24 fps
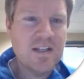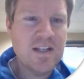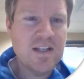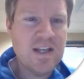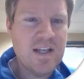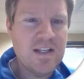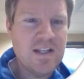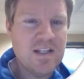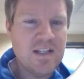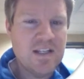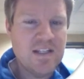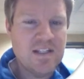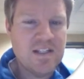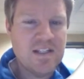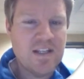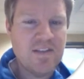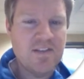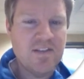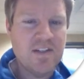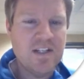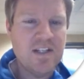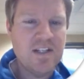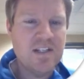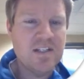in the
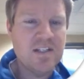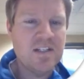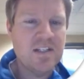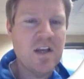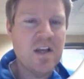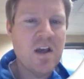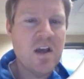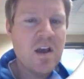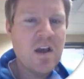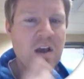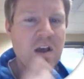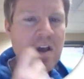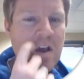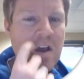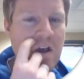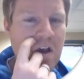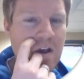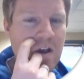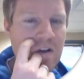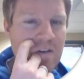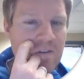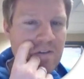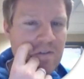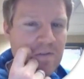1870s,
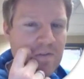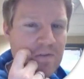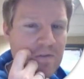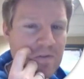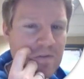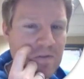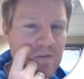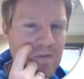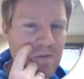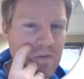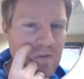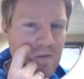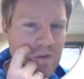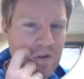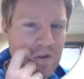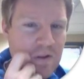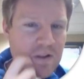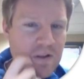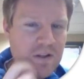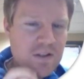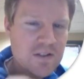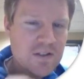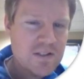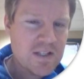of,
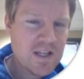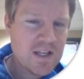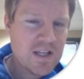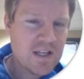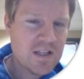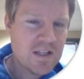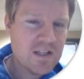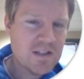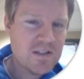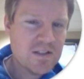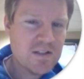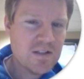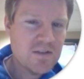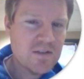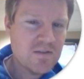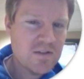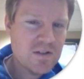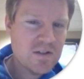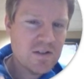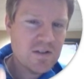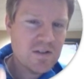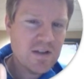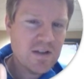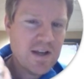it looks like,
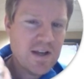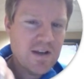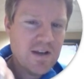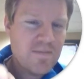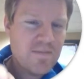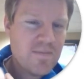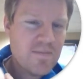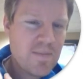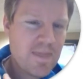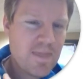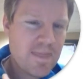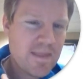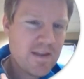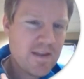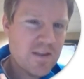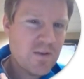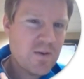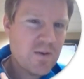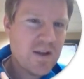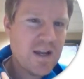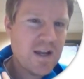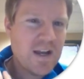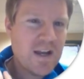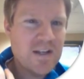
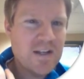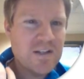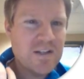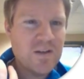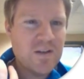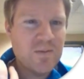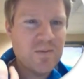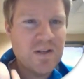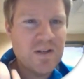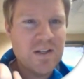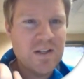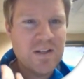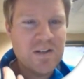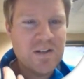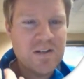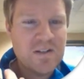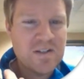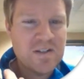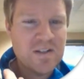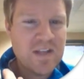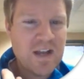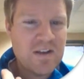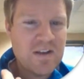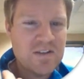the way I interpret it,
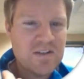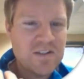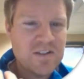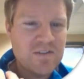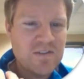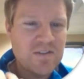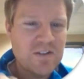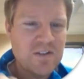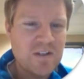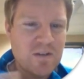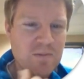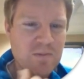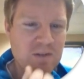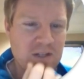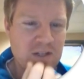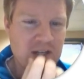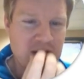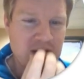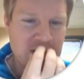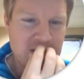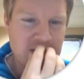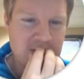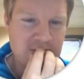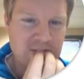there's thousands of
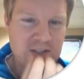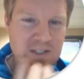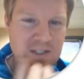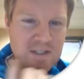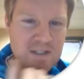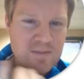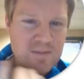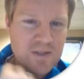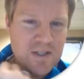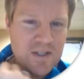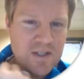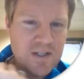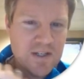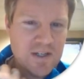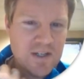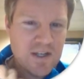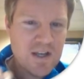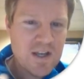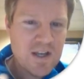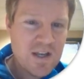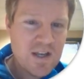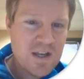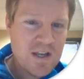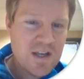interpretations of this, but
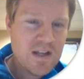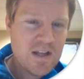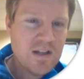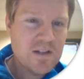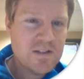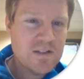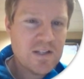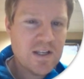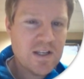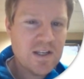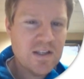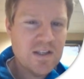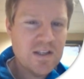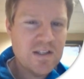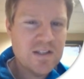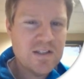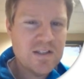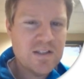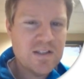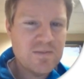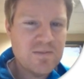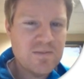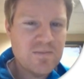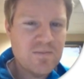it looks like
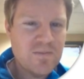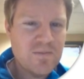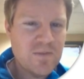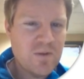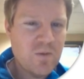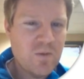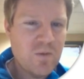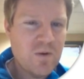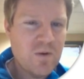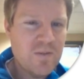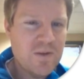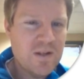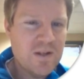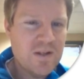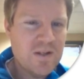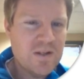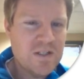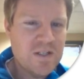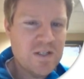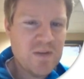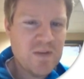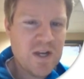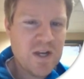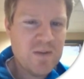this woman,
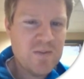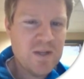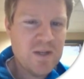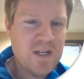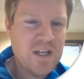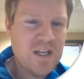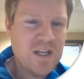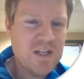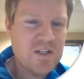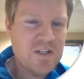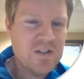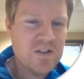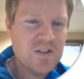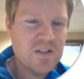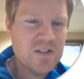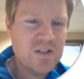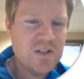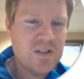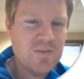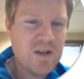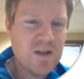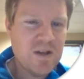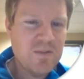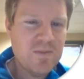she might be an angel,
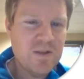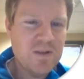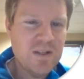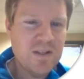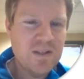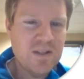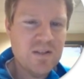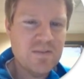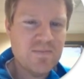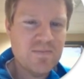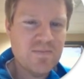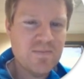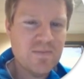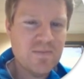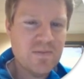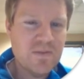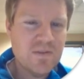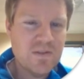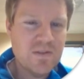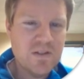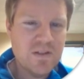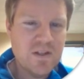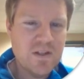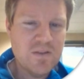she might be
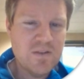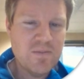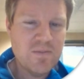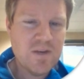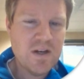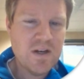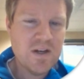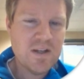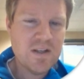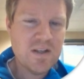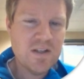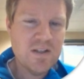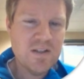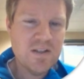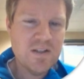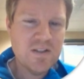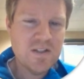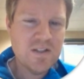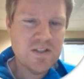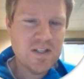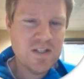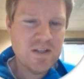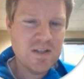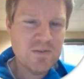an American
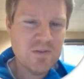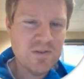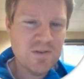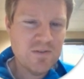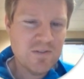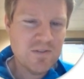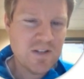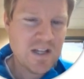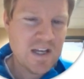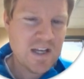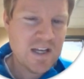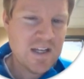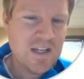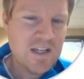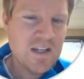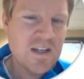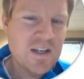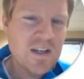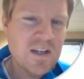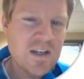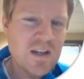that's just able to fly.